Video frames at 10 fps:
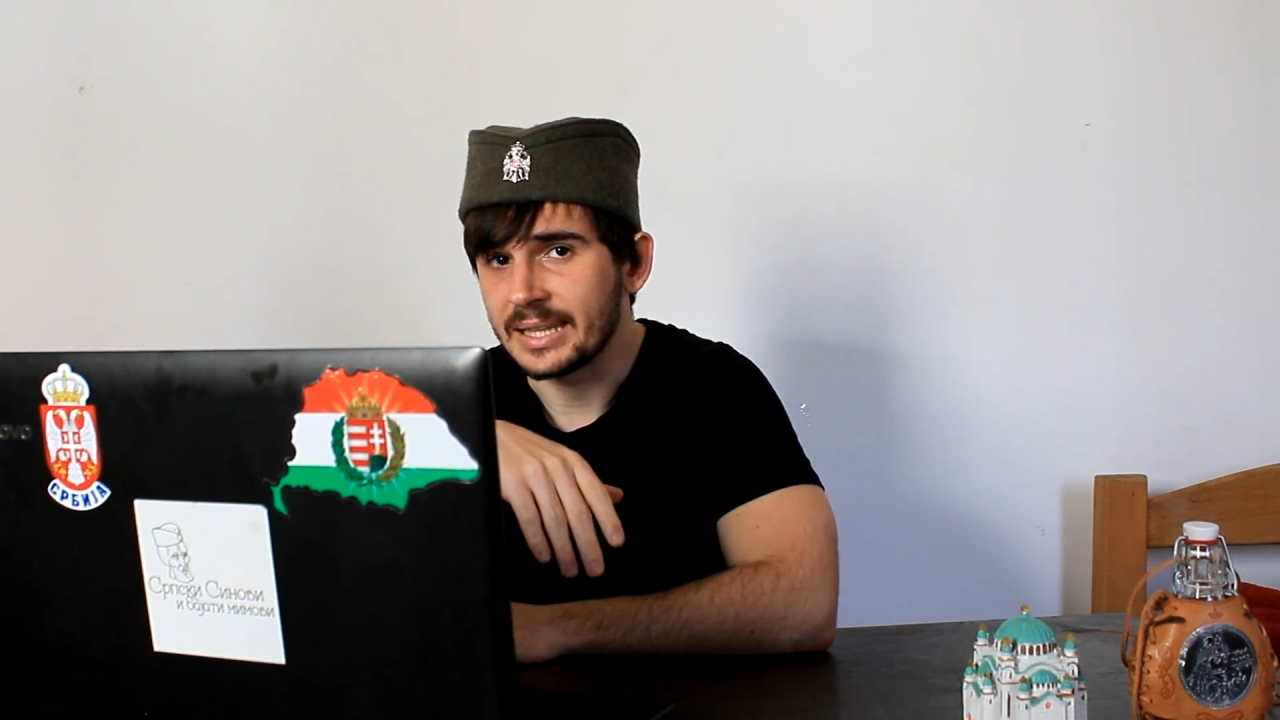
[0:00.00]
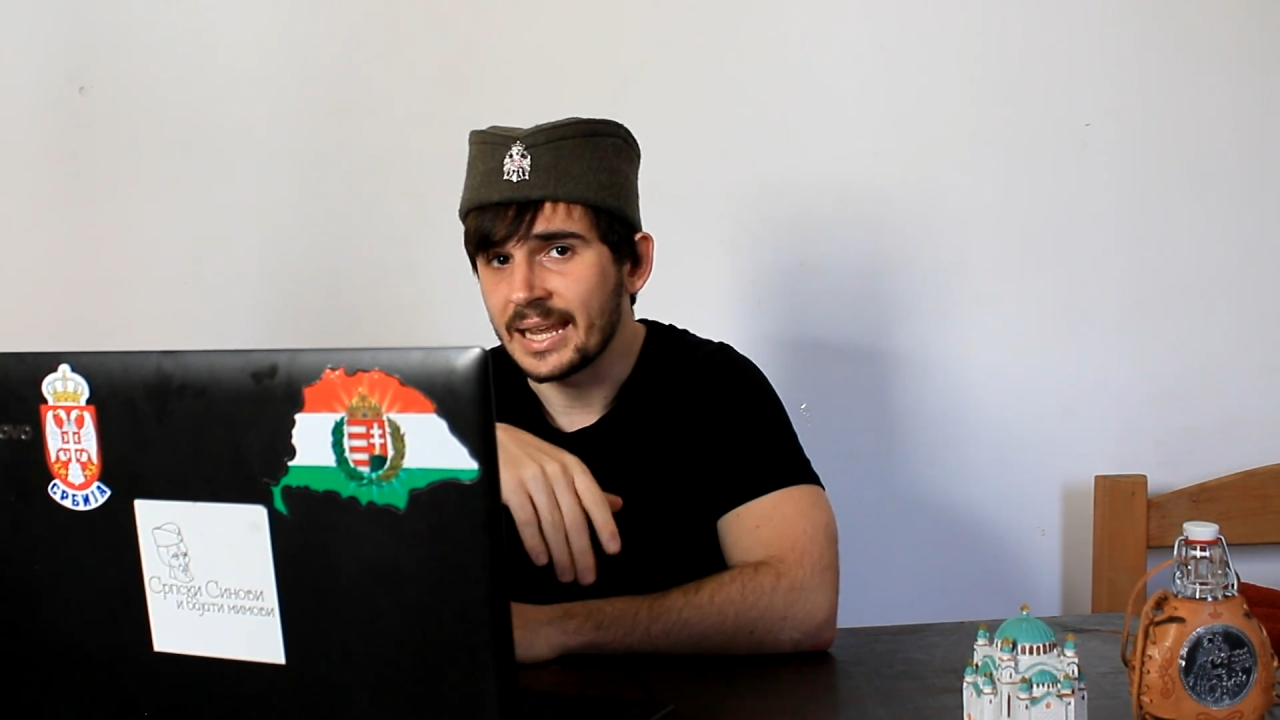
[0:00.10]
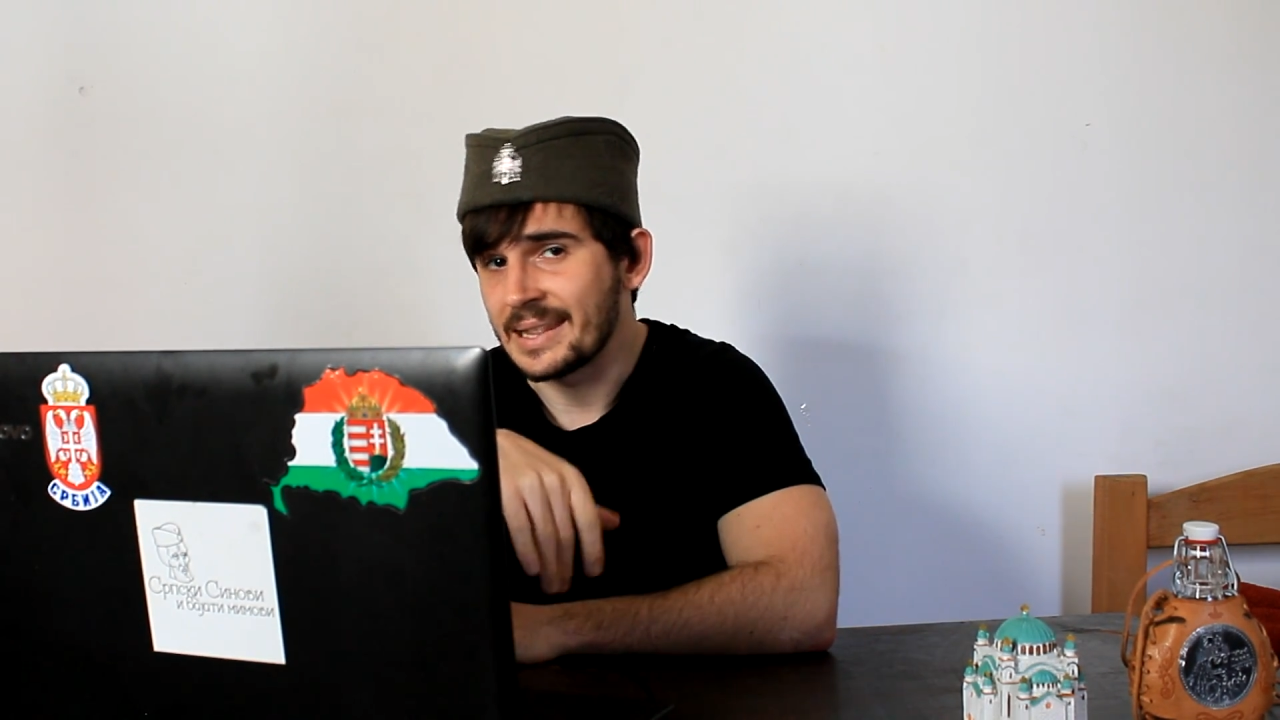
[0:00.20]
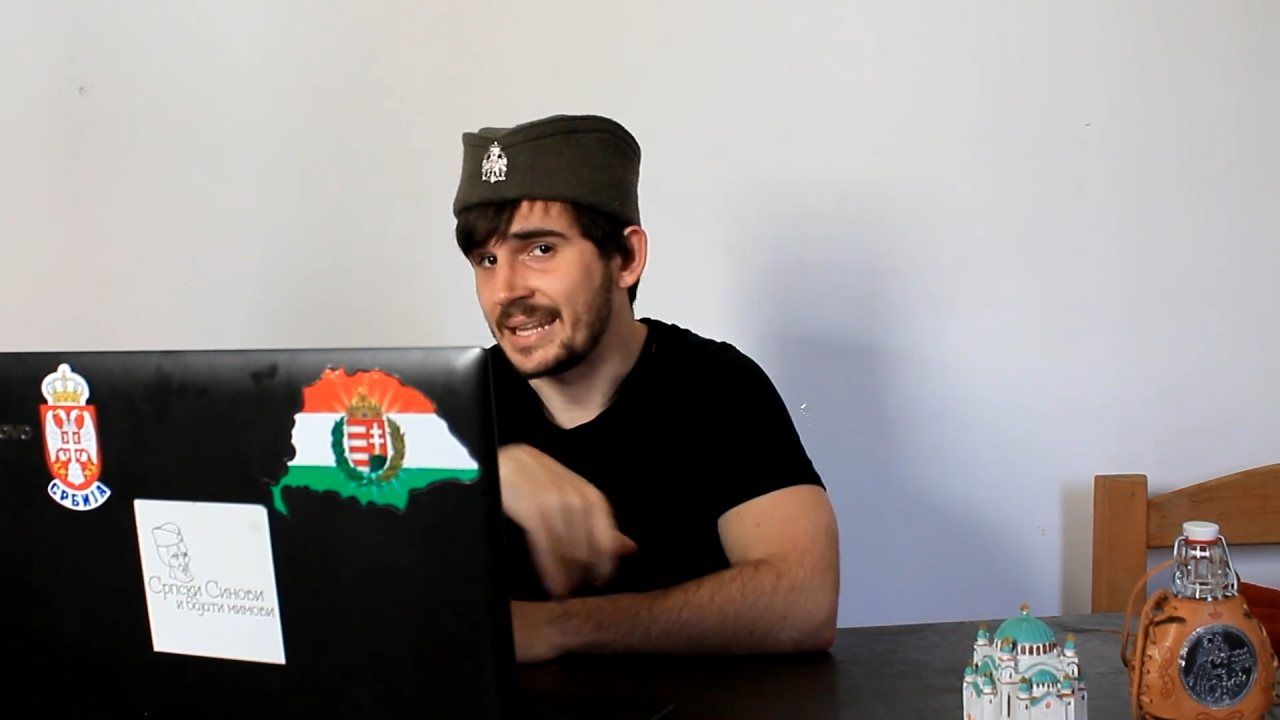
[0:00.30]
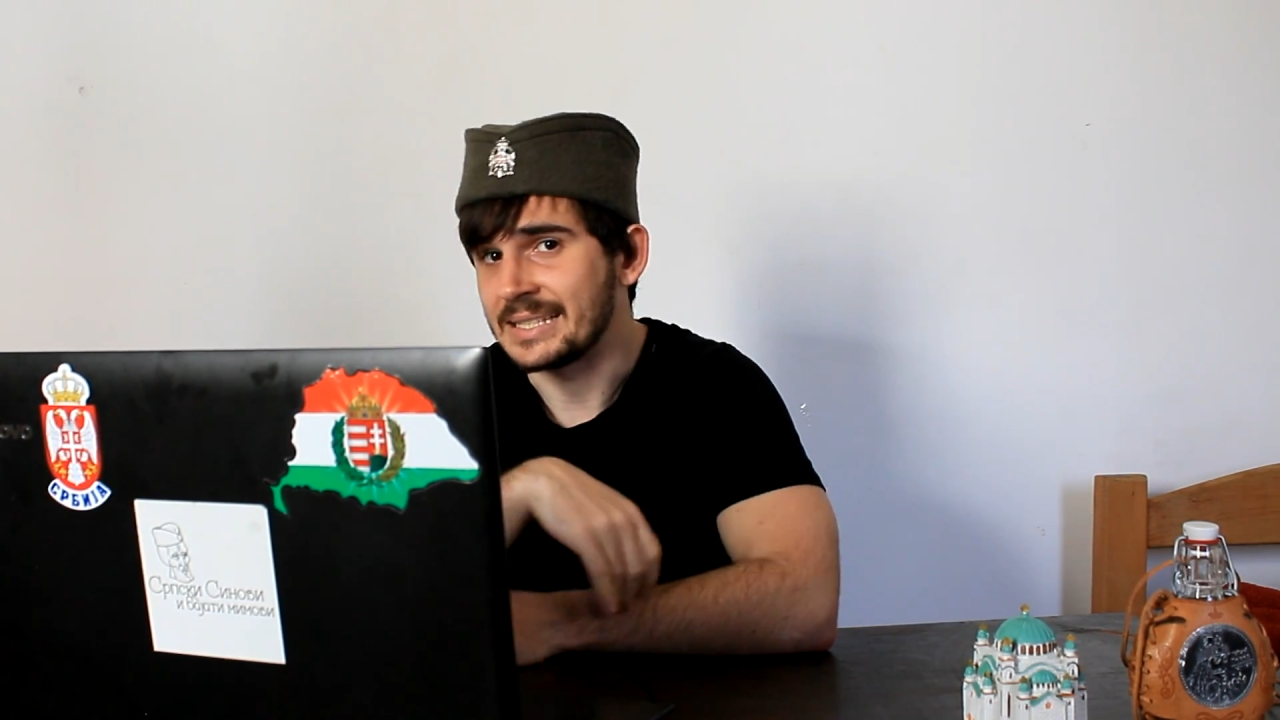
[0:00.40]

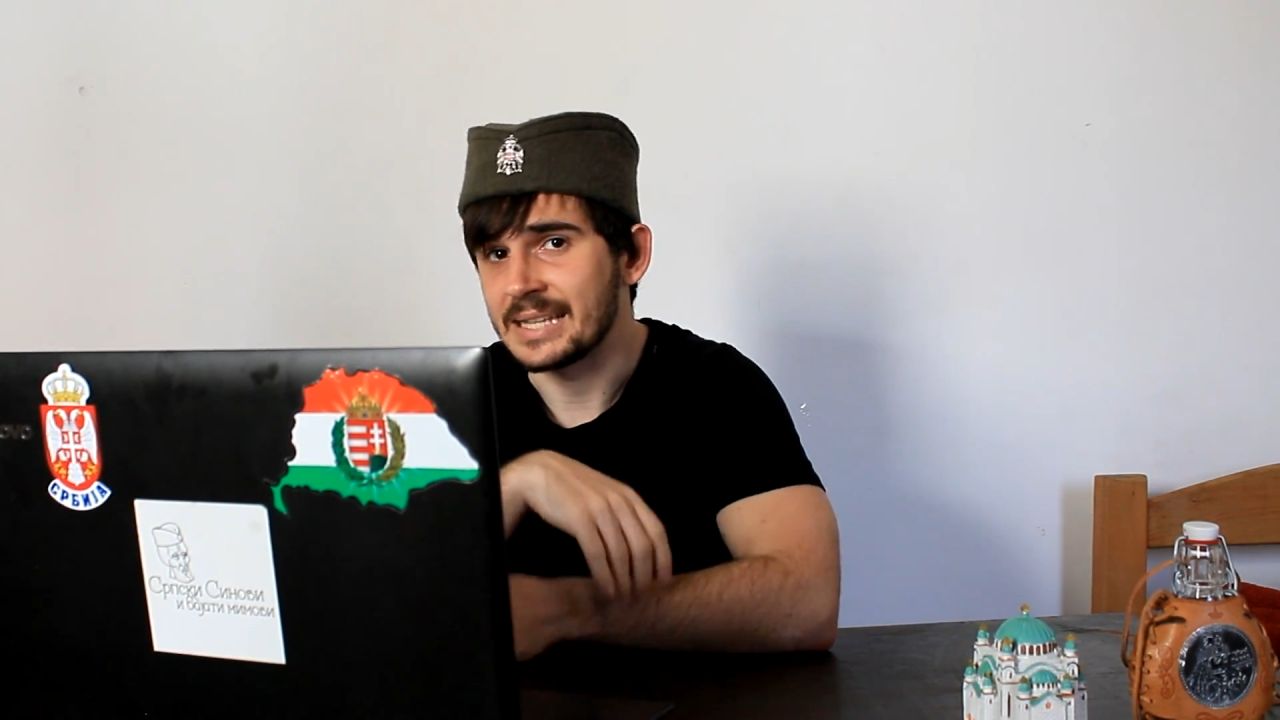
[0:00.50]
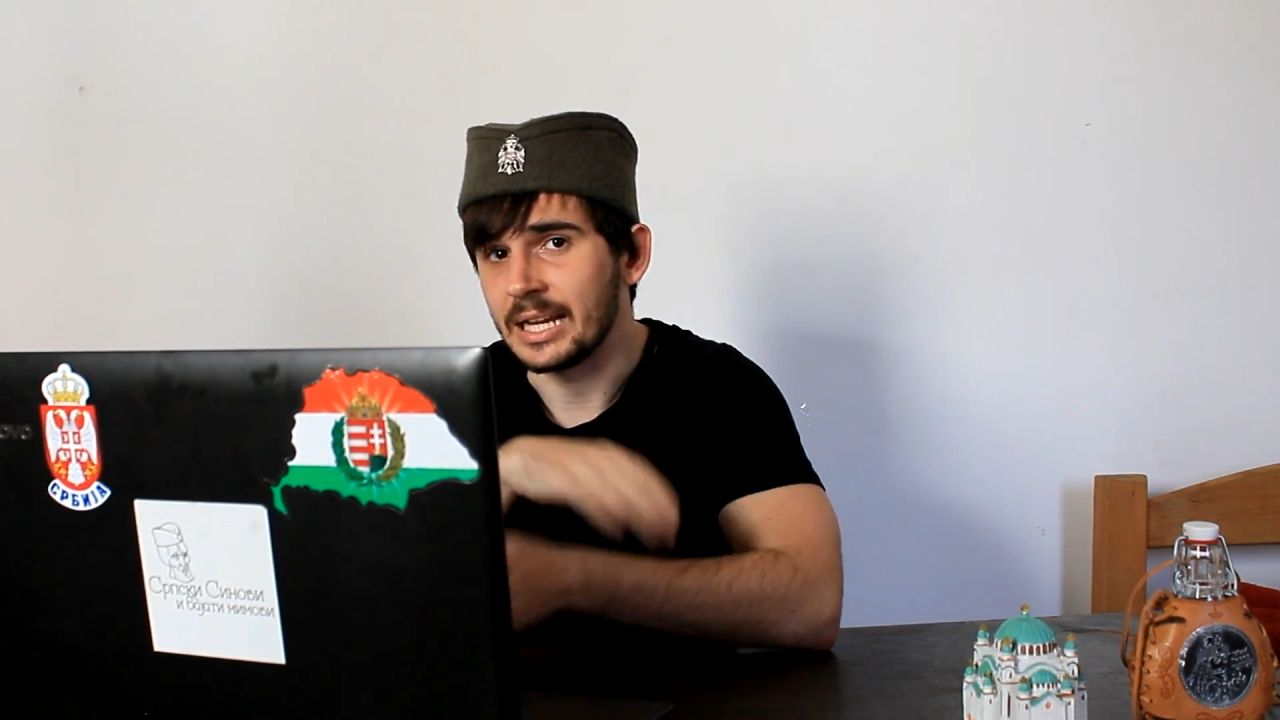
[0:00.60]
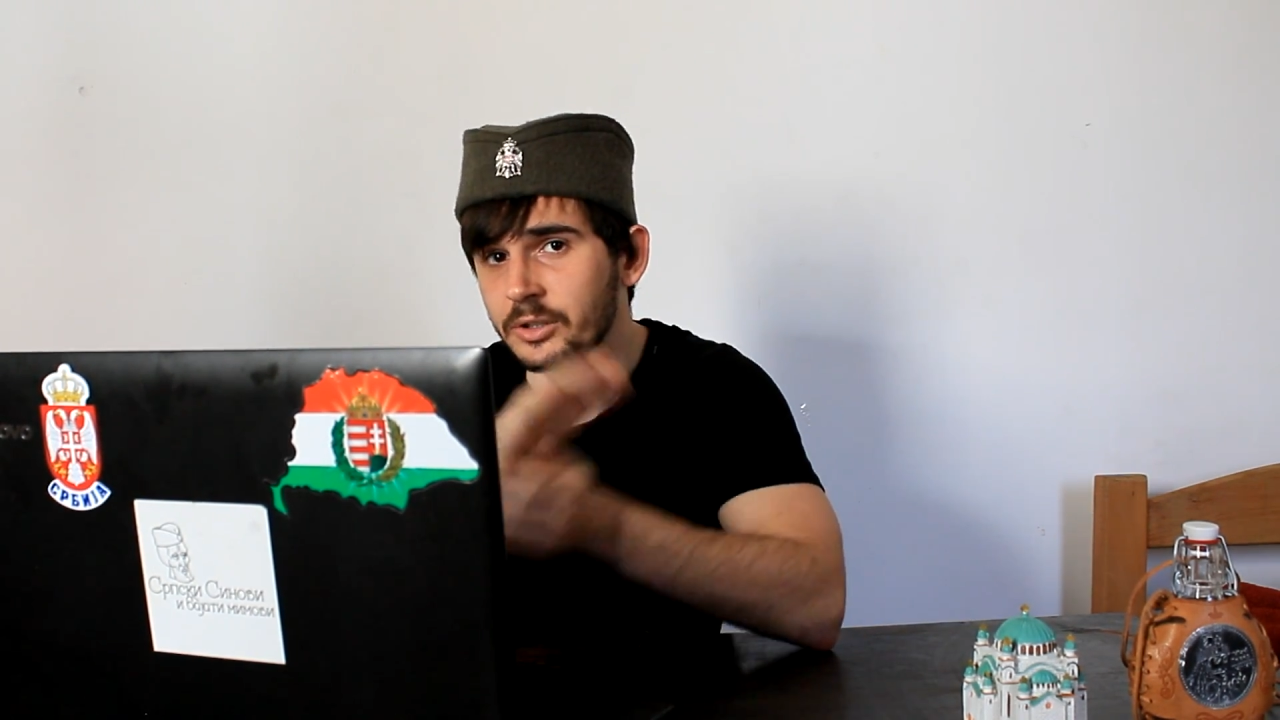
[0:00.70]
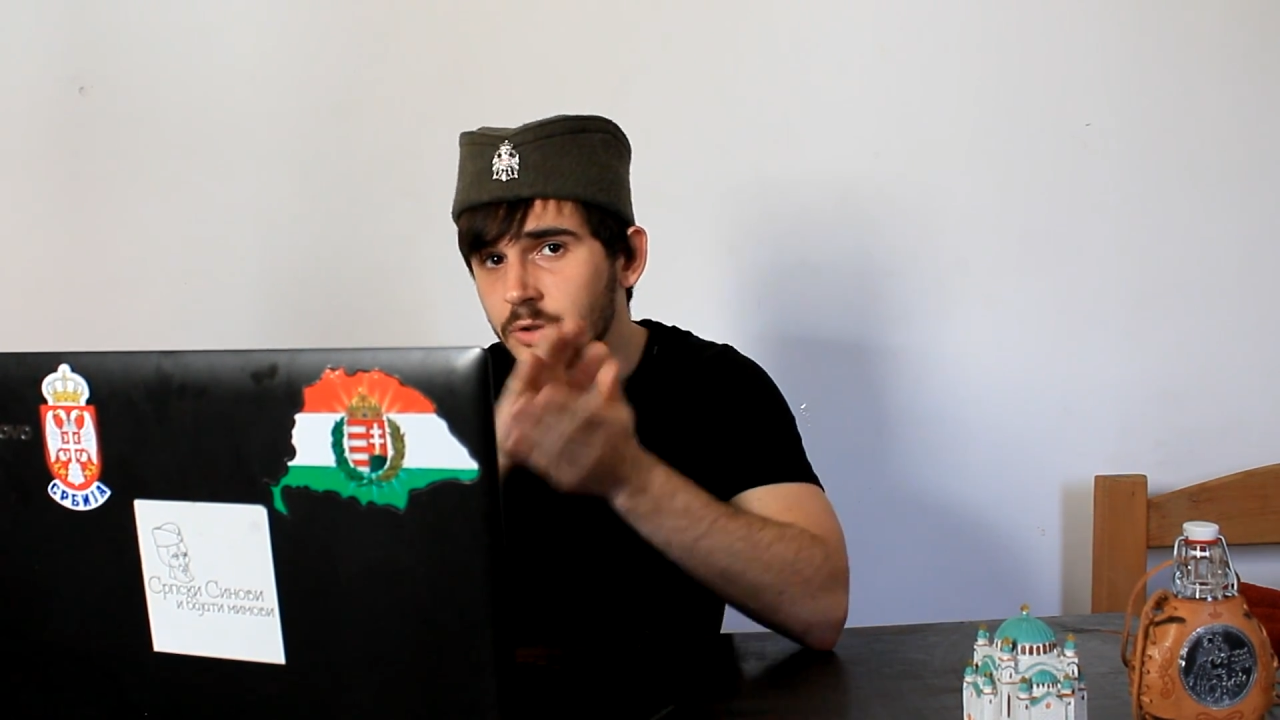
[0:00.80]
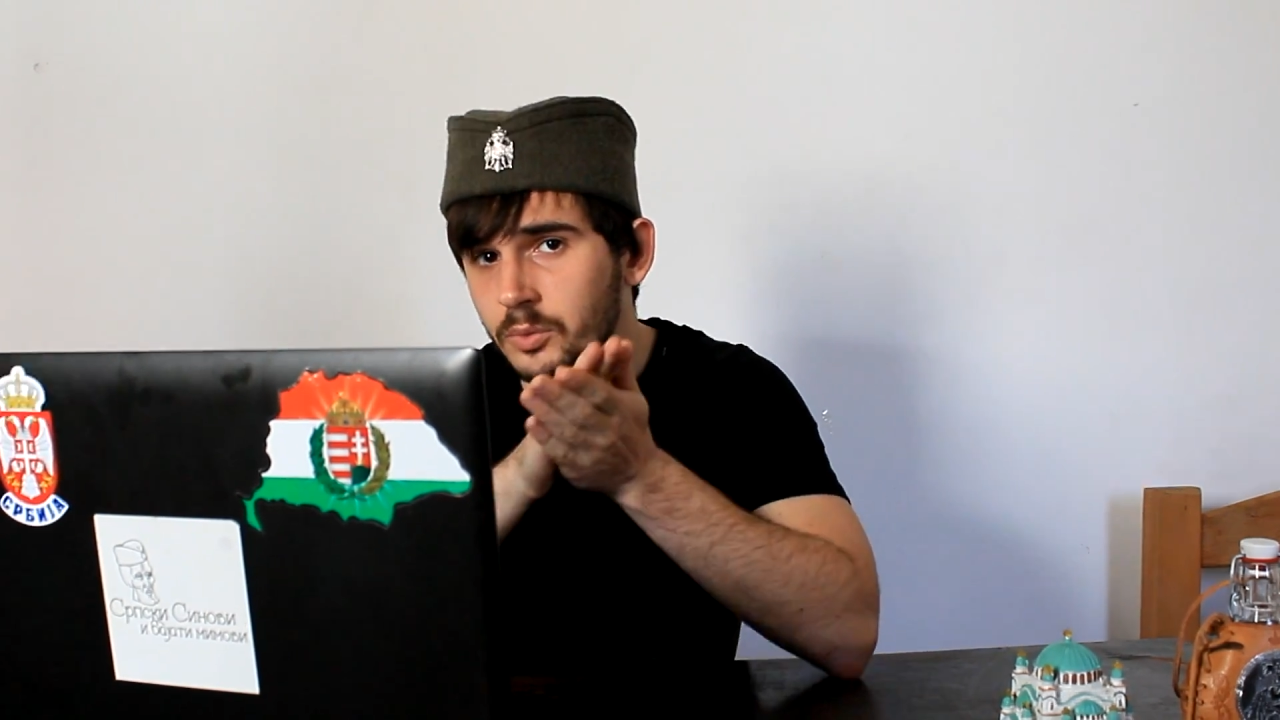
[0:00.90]
ten they
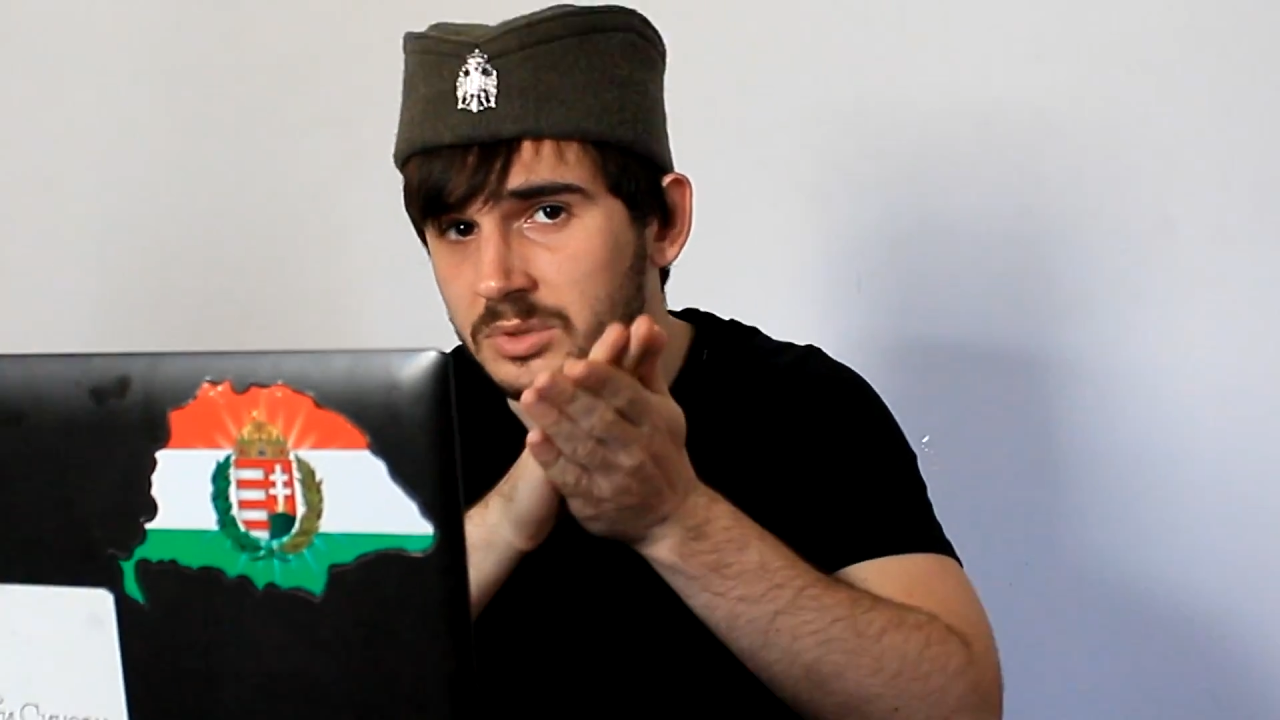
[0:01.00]
decided to